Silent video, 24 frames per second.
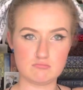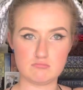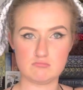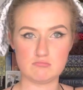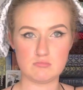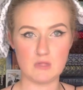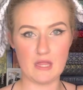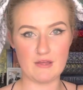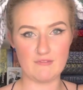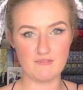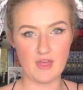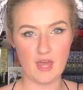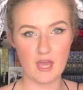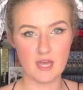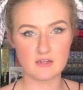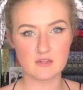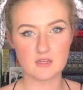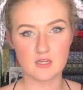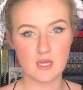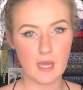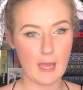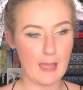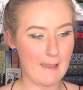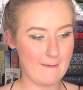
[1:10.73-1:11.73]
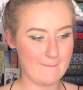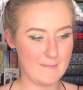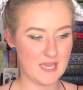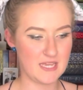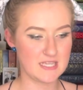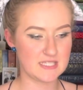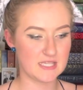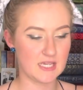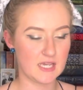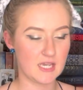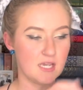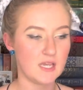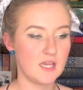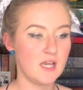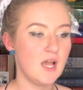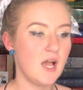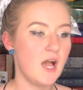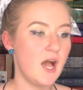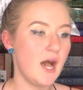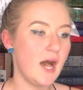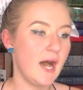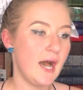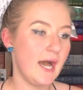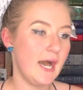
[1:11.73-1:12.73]
Love that. Amazing.
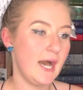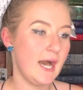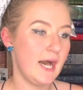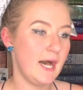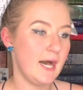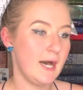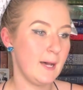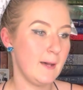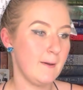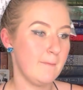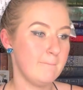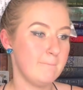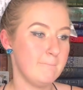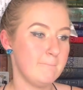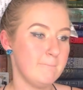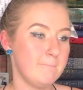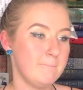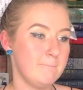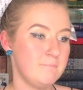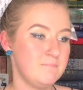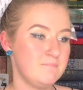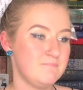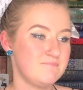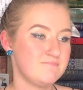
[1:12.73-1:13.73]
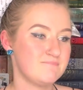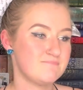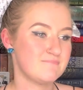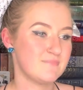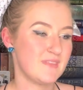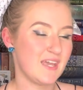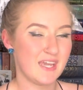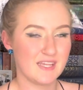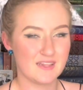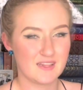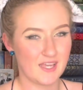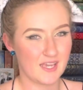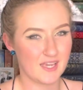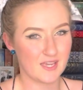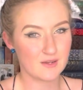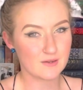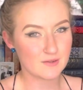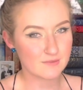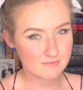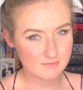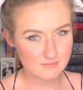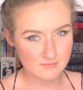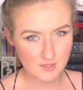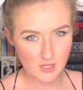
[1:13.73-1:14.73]
And like
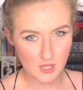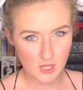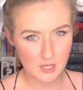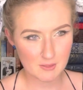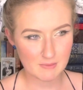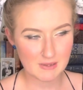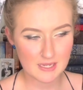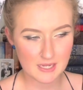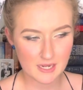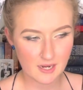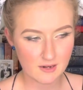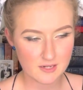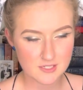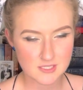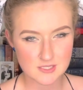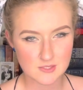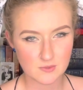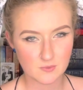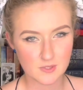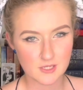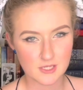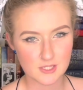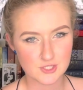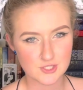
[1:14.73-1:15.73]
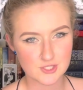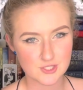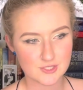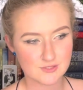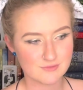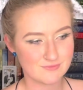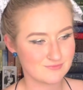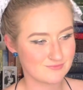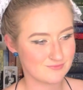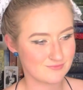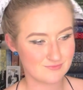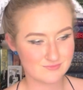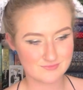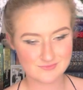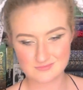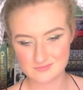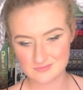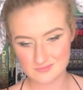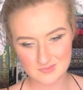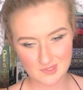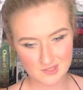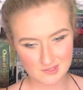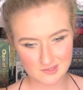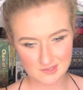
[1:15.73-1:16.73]
the main character's a witch.
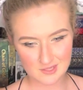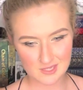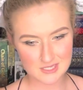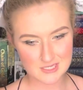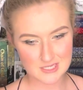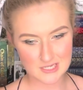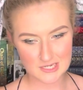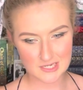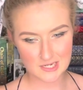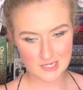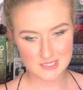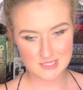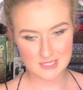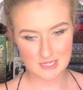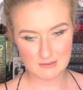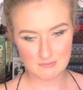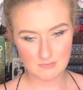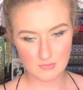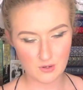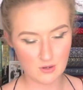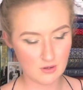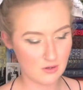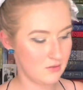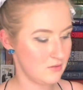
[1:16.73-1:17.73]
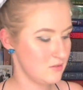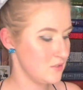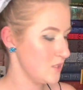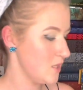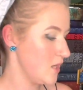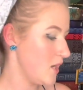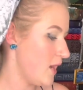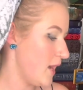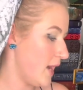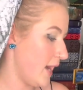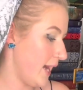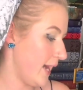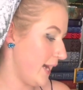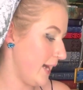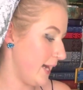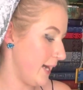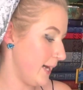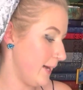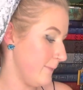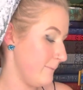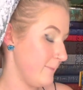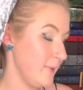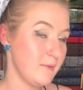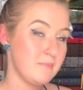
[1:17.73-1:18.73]
Need I say more?
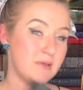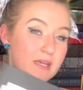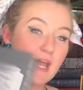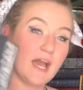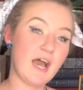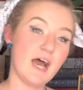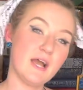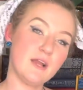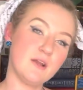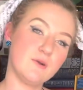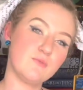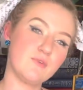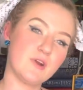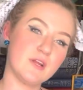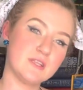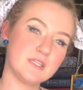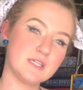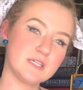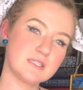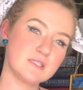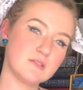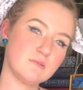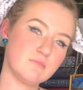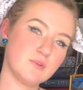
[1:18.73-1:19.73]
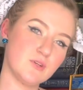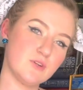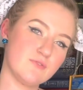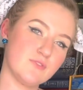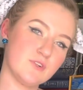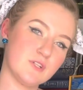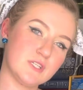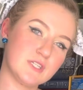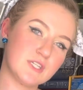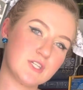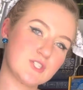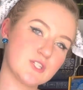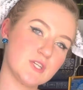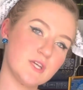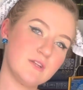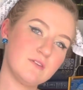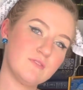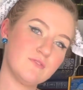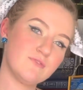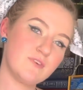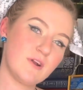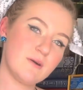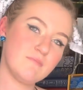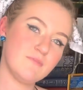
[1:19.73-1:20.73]
But yeah, I read this beautiful edition
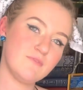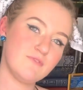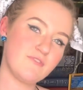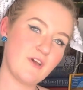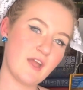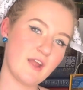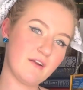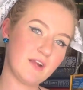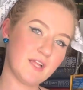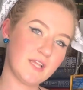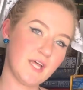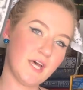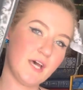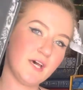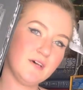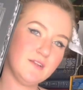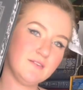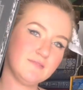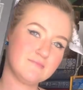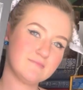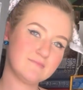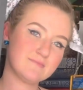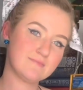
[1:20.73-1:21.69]
from Fairyland.